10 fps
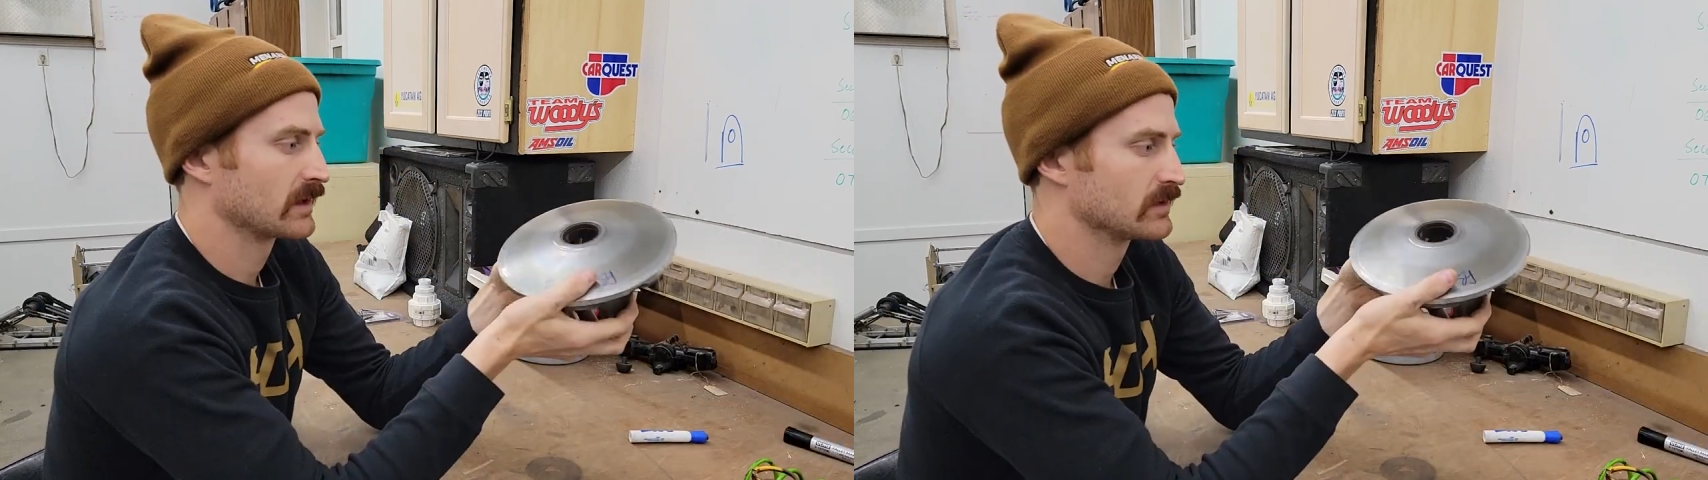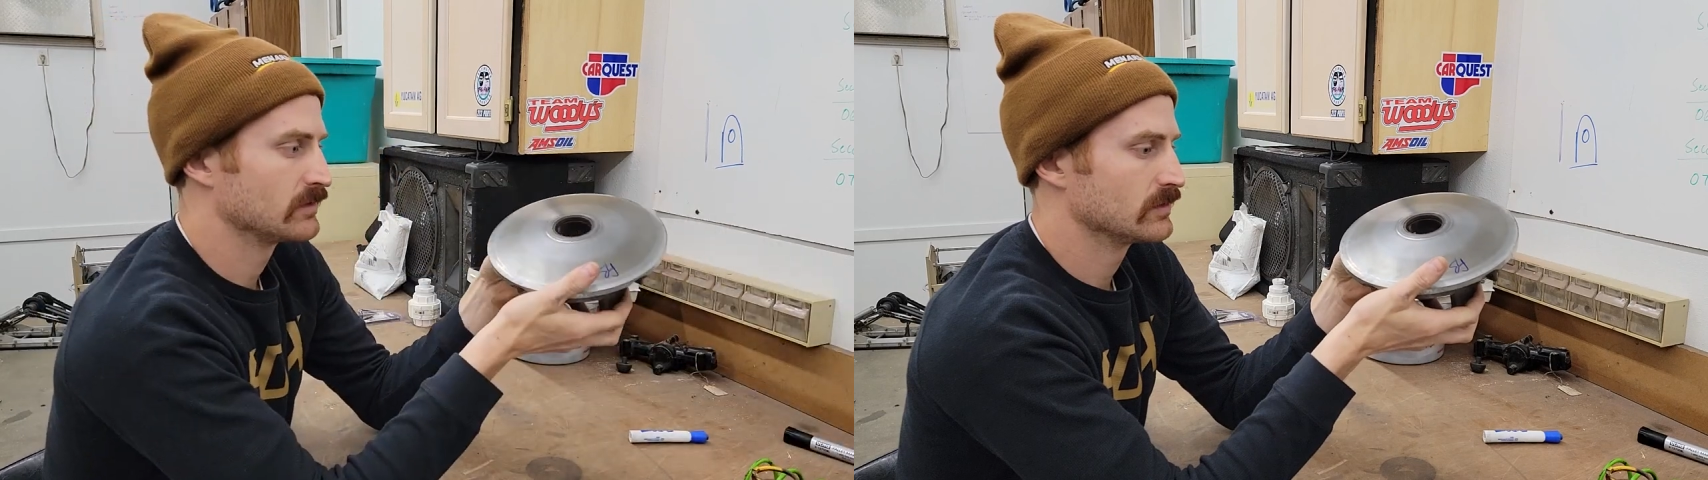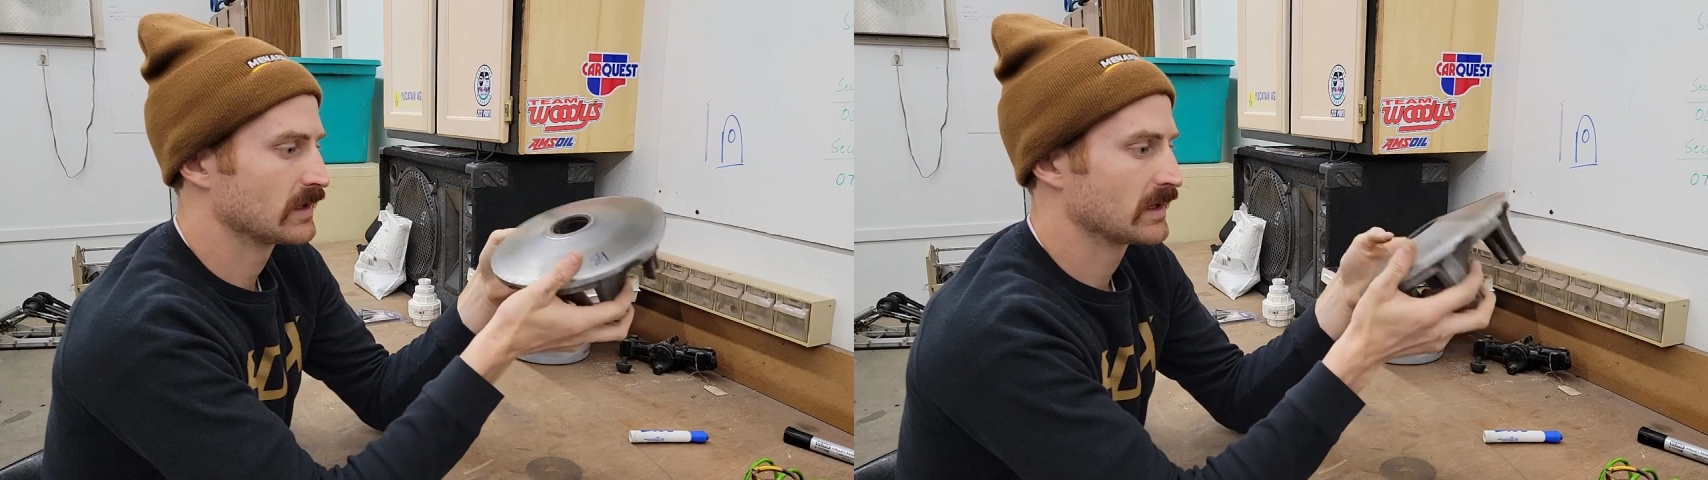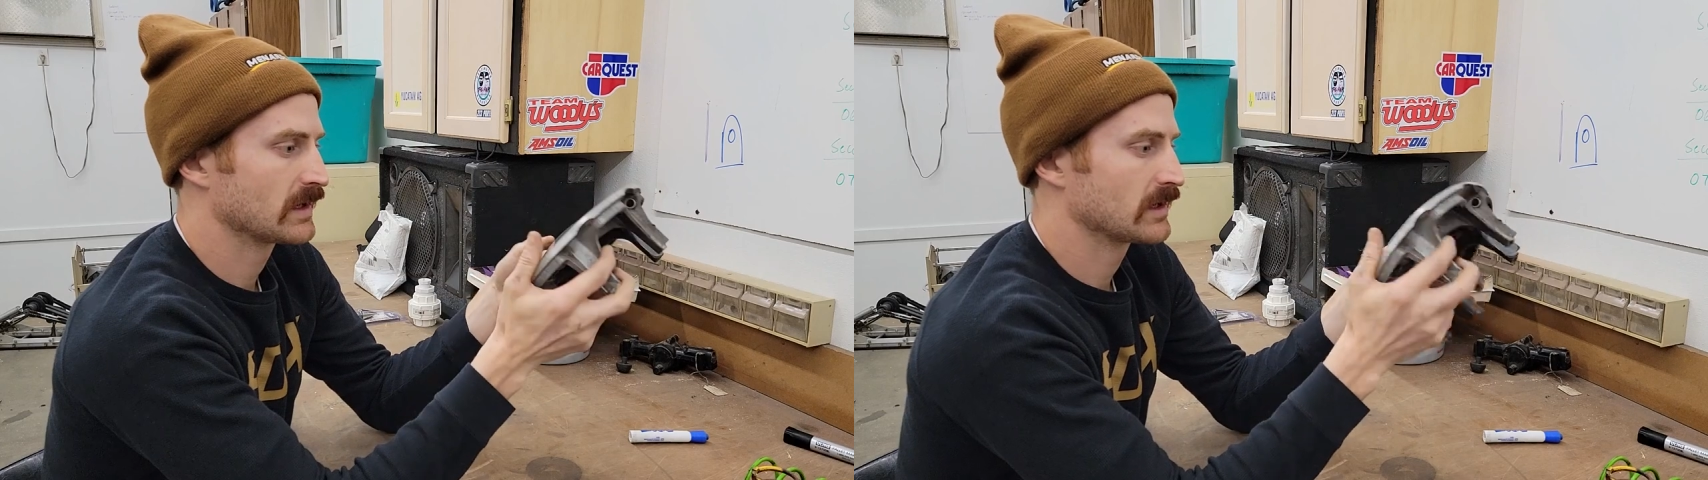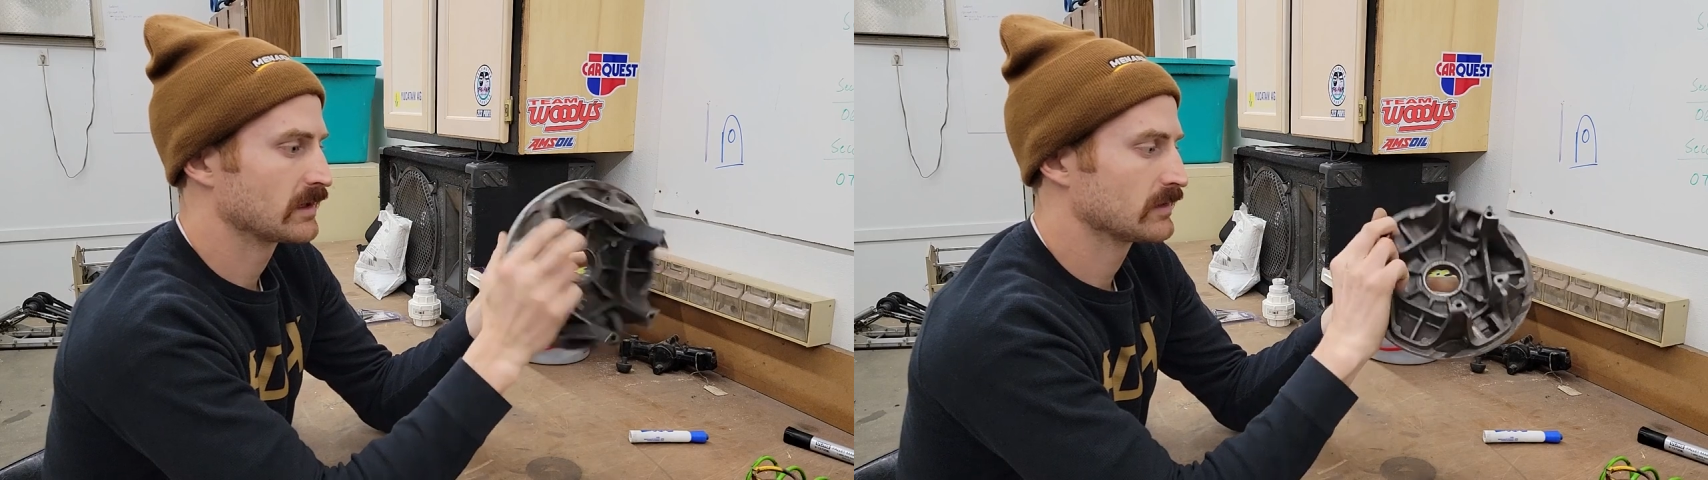you
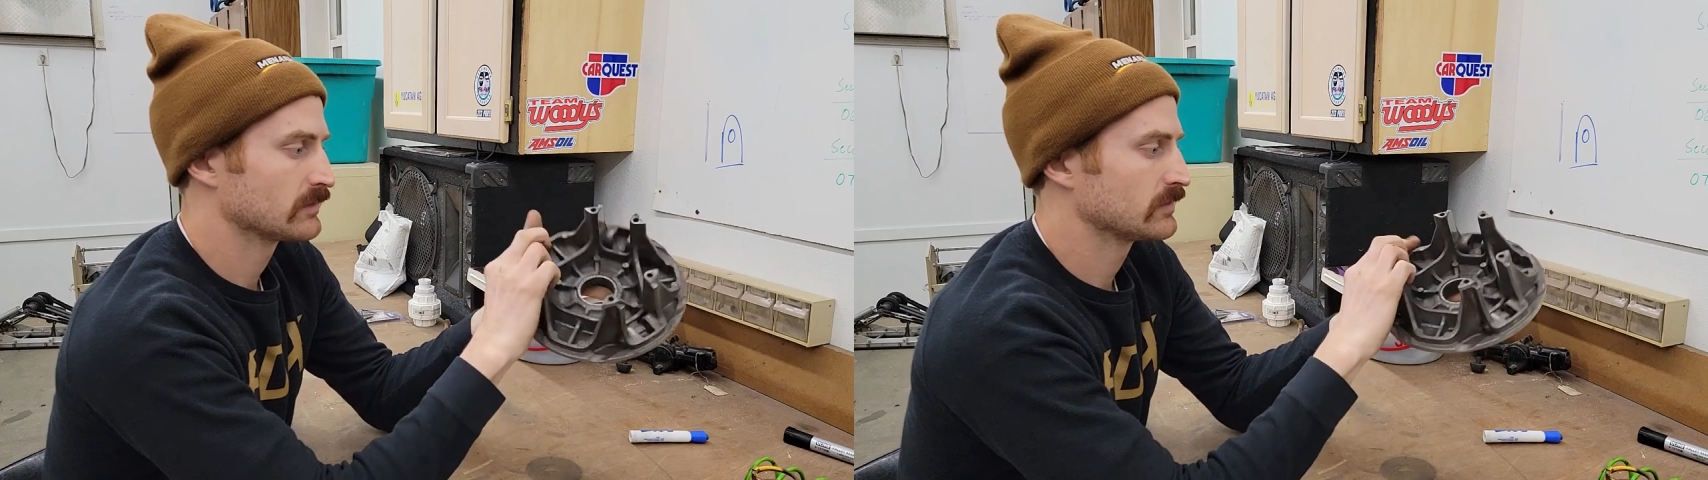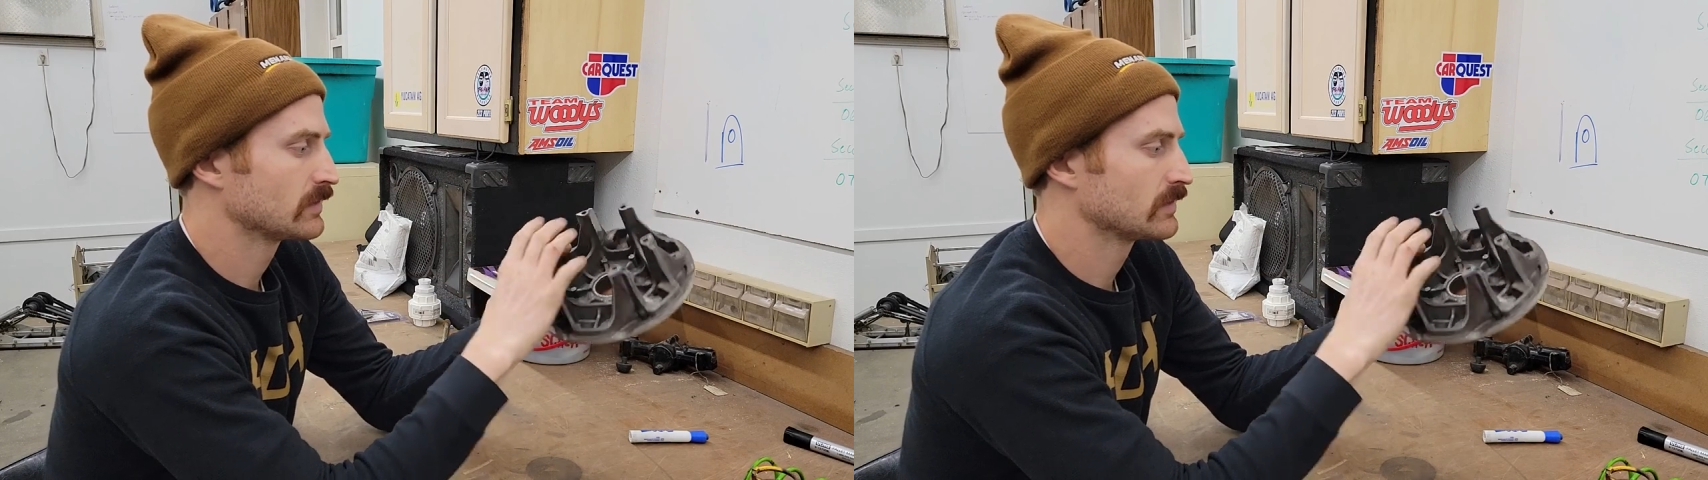have